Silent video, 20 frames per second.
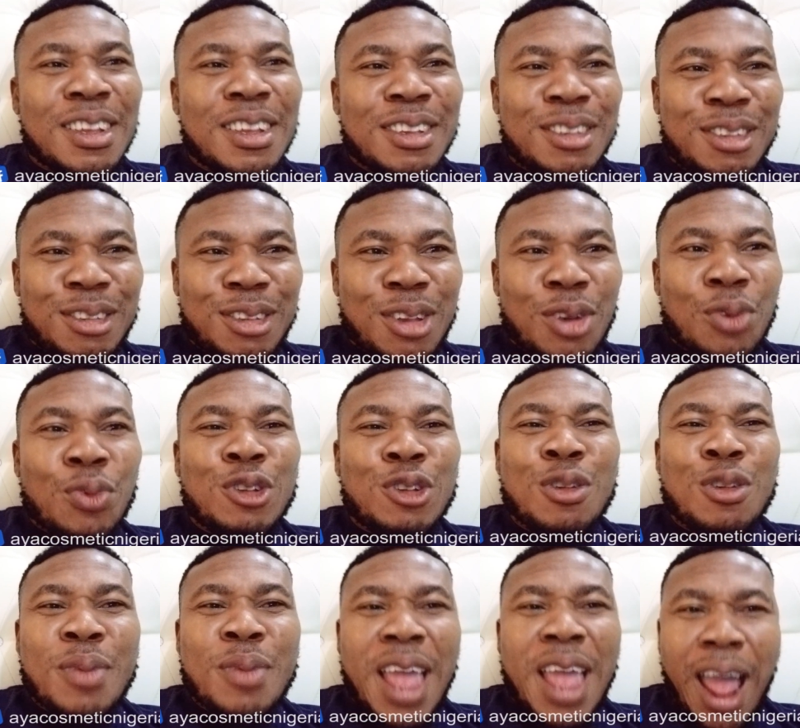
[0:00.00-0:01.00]
So we
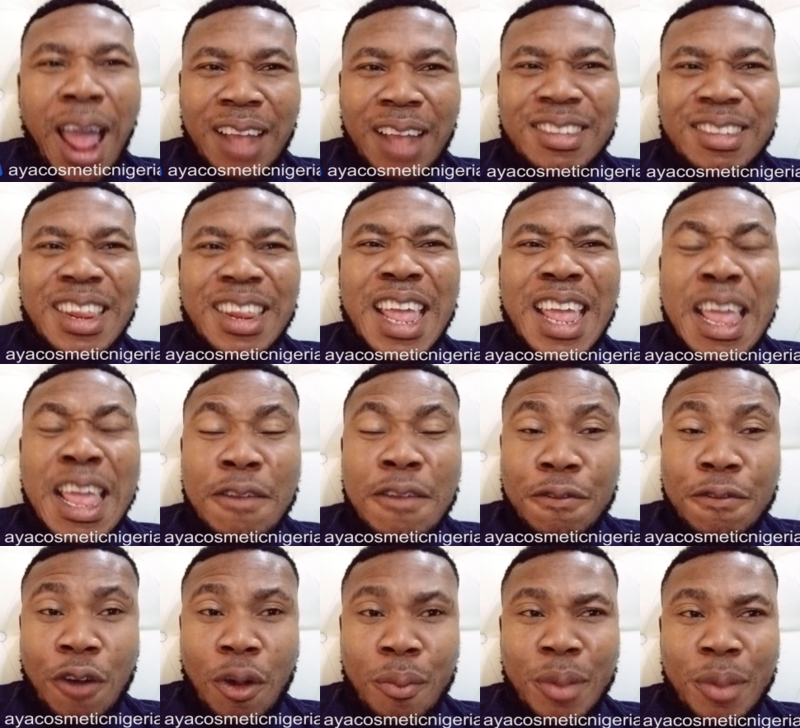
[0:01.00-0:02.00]
should be asking
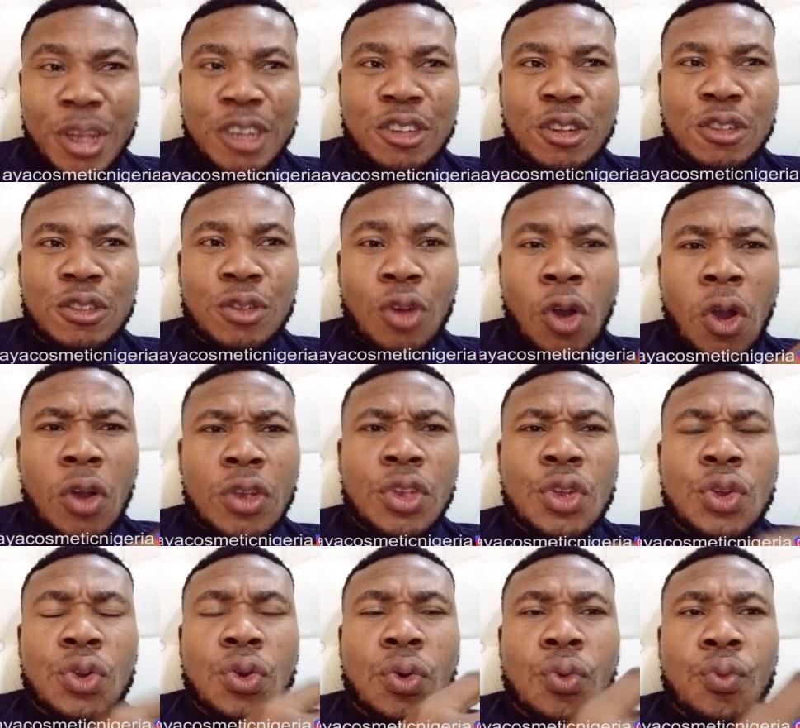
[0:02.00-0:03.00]
information, so or
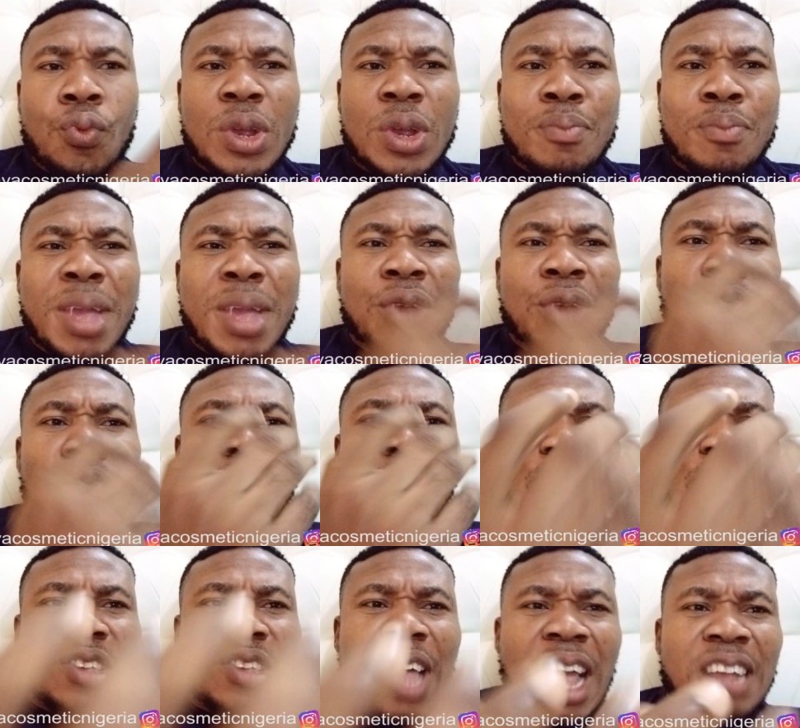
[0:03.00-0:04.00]
you go make
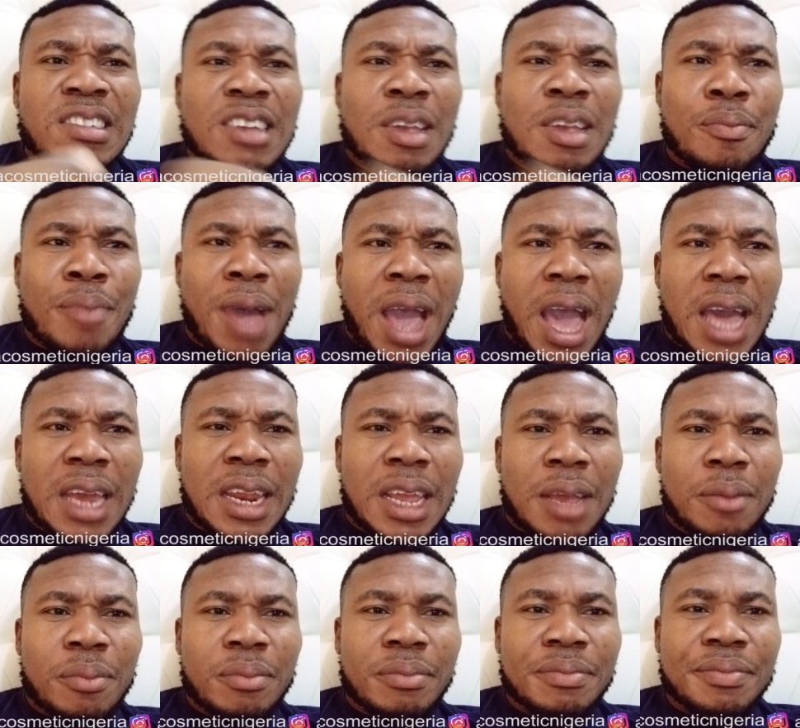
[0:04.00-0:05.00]
research about it.